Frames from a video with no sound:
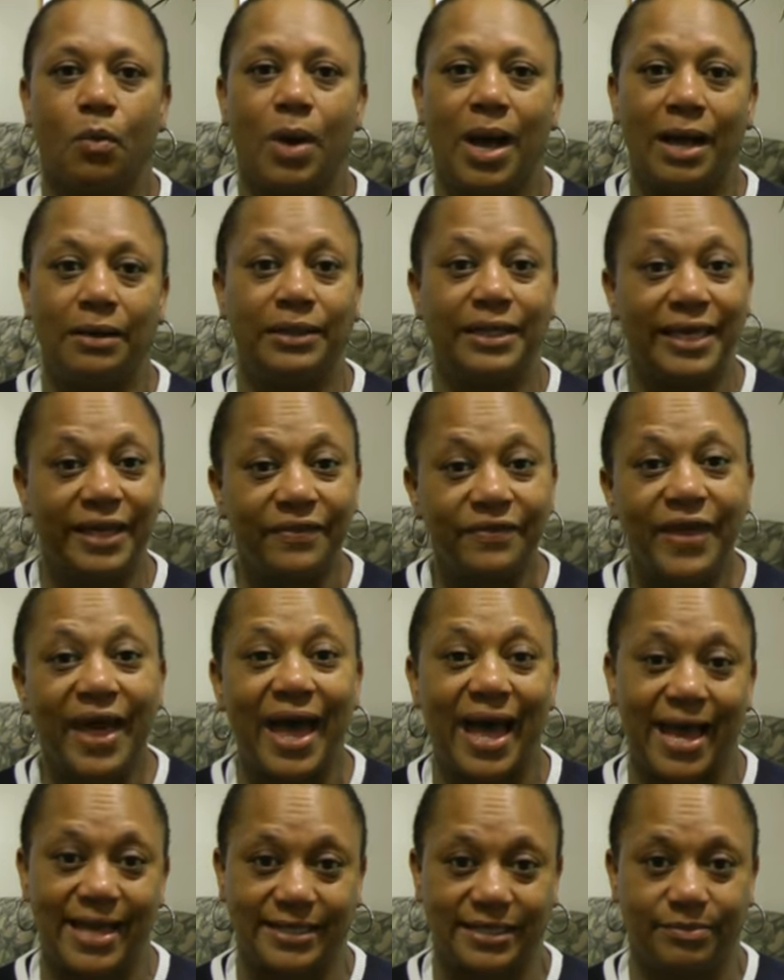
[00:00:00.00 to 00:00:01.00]
while in the
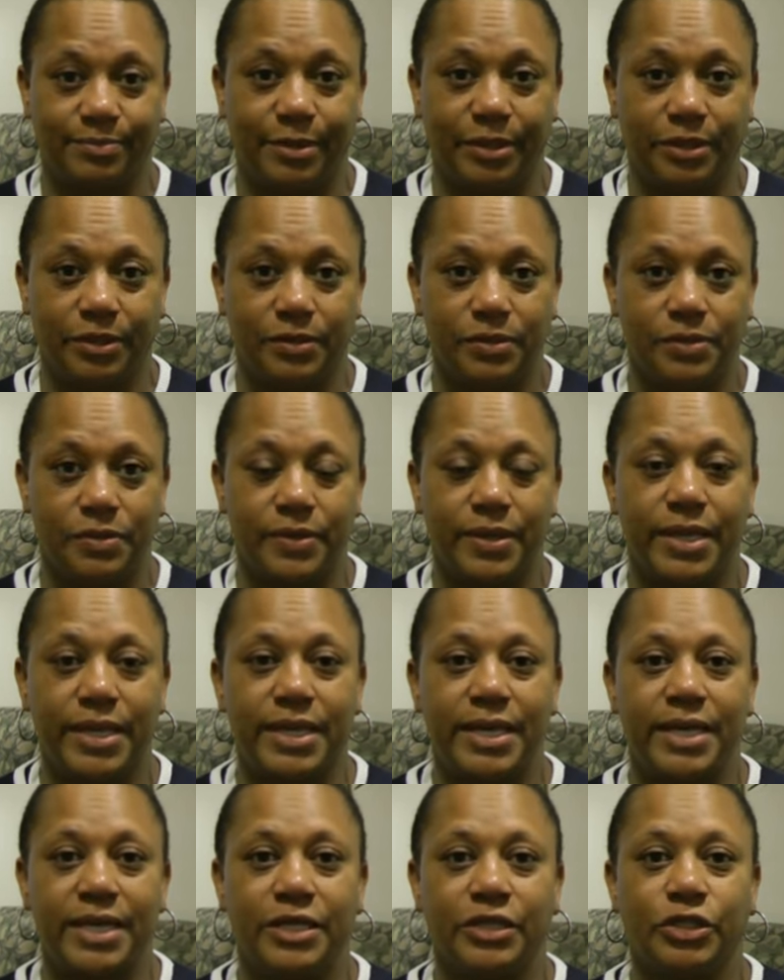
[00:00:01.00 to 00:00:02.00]
hospital
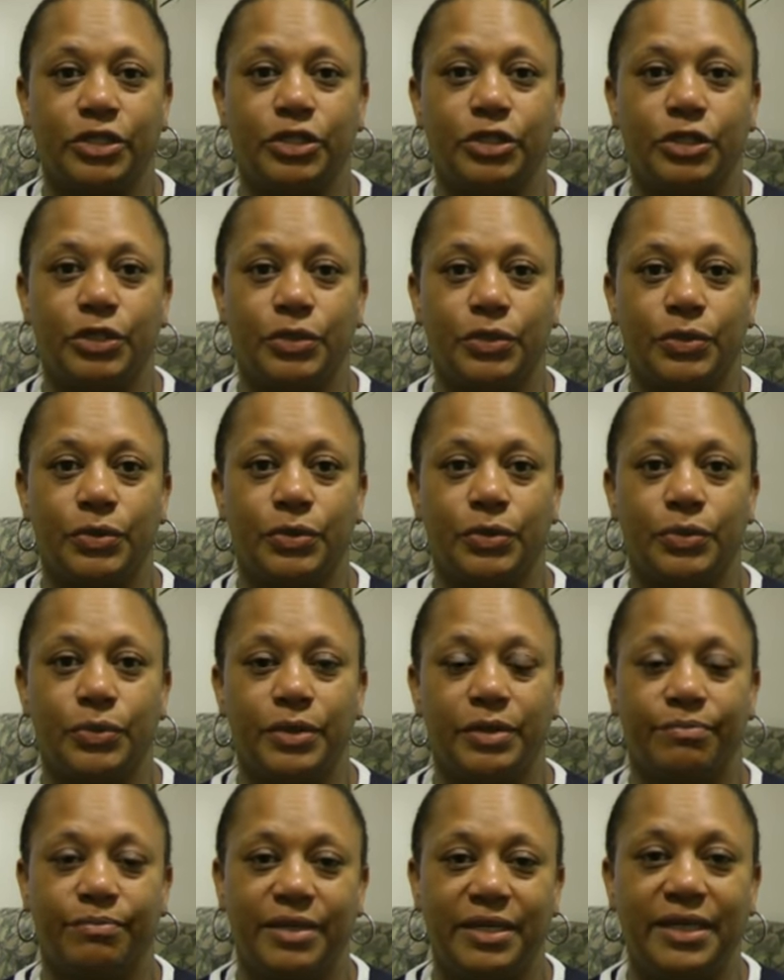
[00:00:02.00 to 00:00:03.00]
is to
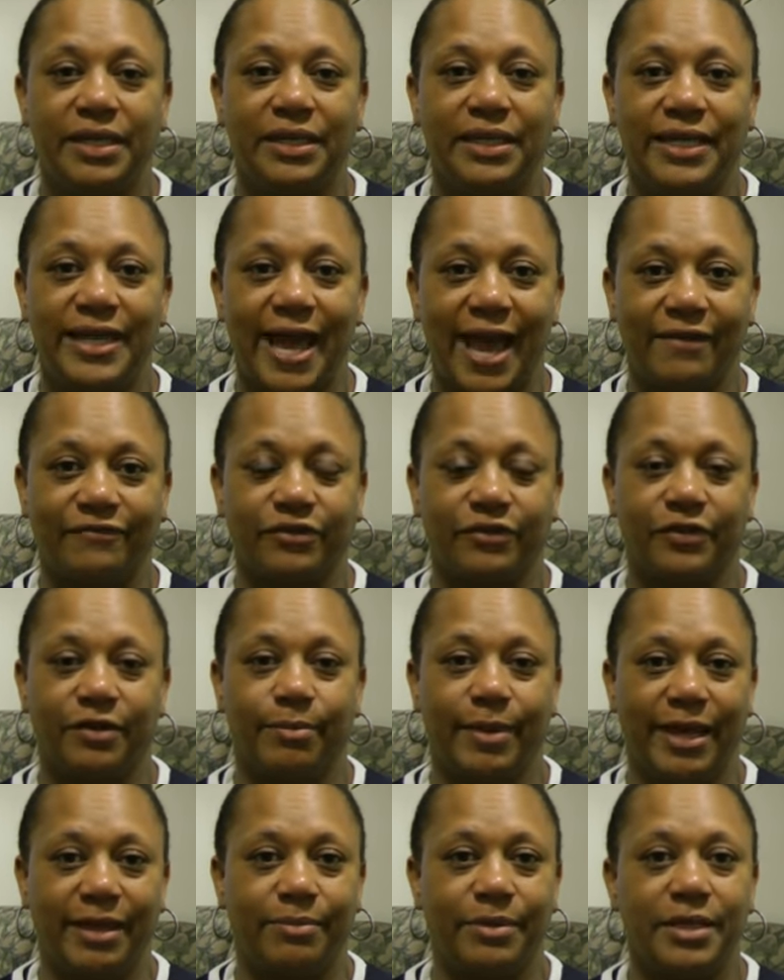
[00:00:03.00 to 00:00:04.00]
immediately after
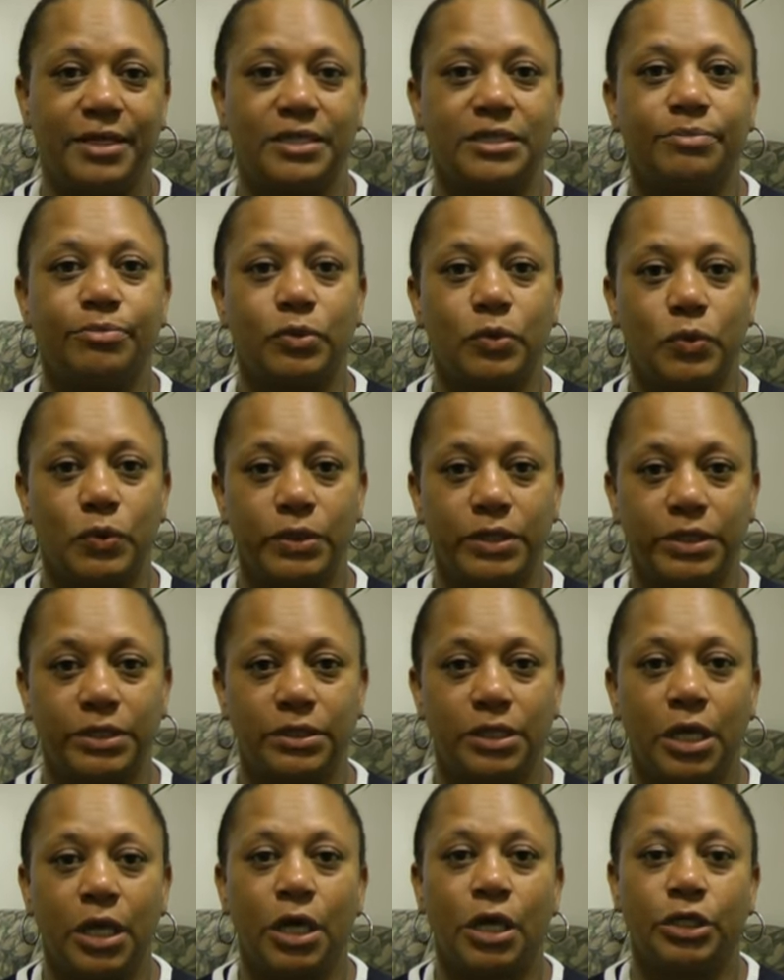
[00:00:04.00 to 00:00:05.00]
the baby is
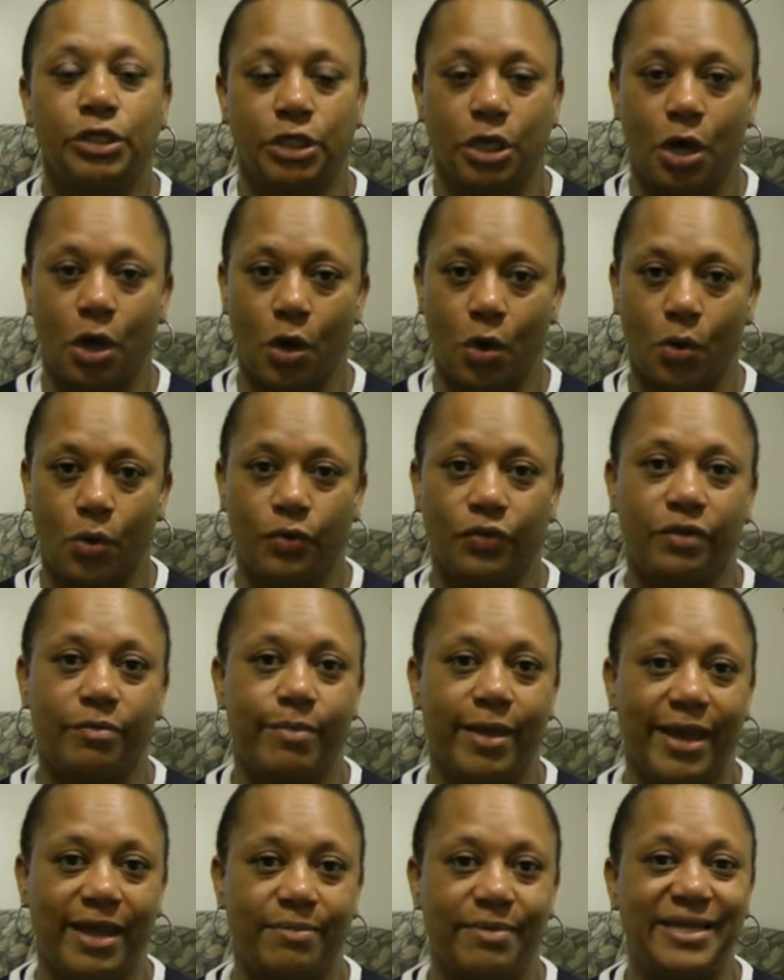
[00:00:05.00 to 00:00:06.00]
born to hold the
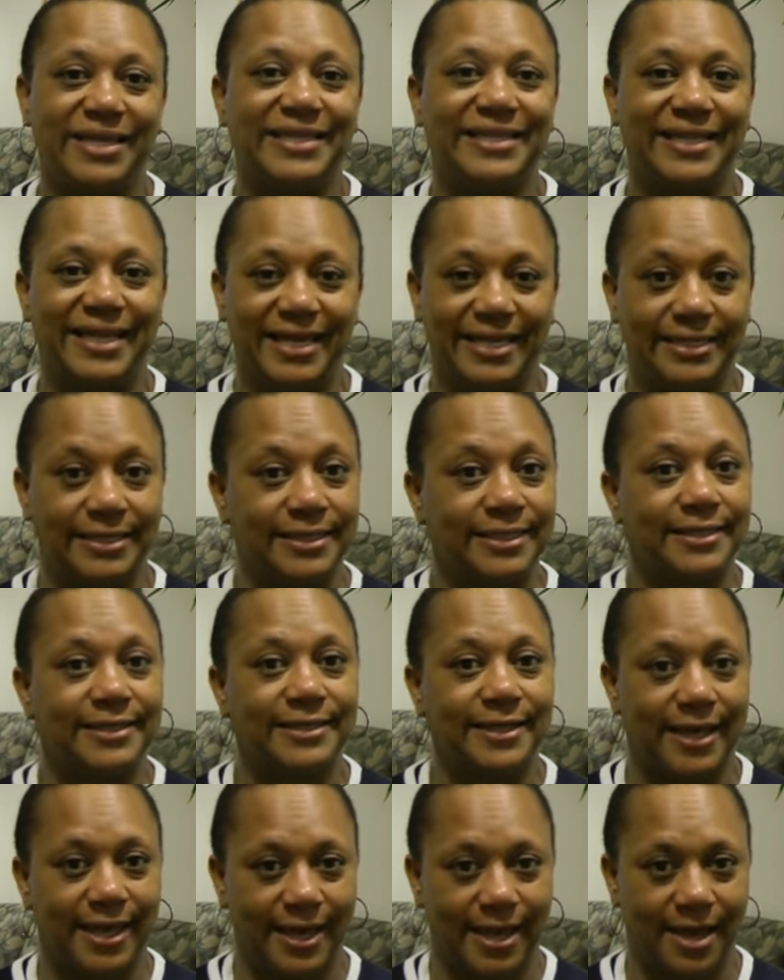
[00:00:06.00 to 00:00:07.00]
baby skin to
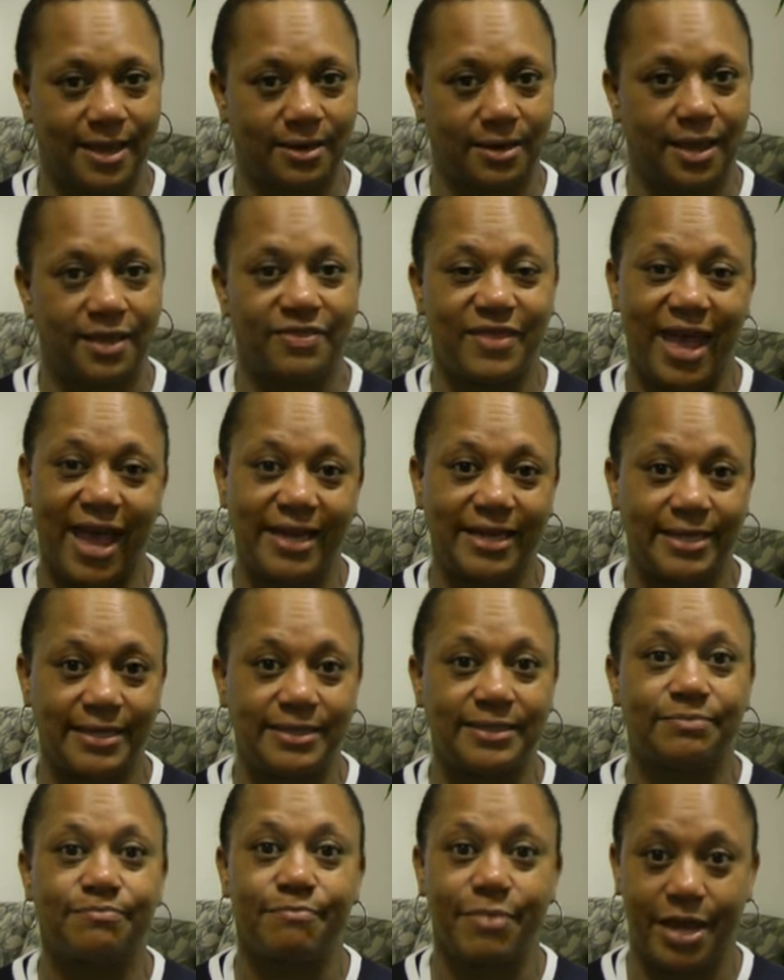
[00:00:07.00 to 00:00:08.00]
skin, and that
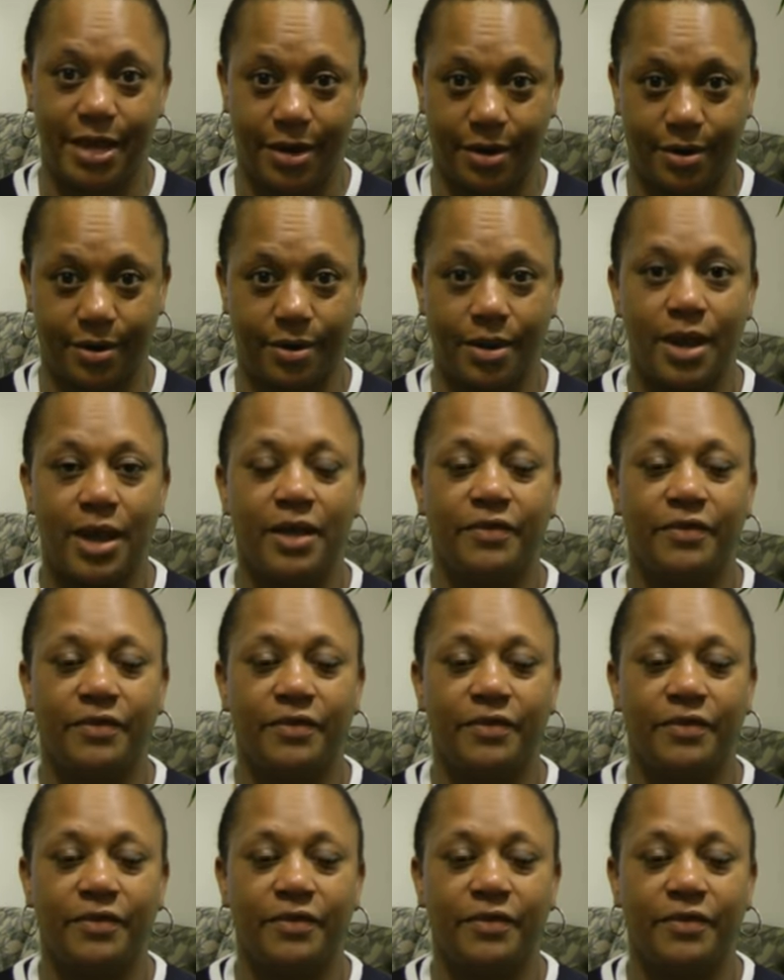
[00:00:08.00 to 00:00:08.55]
is bare.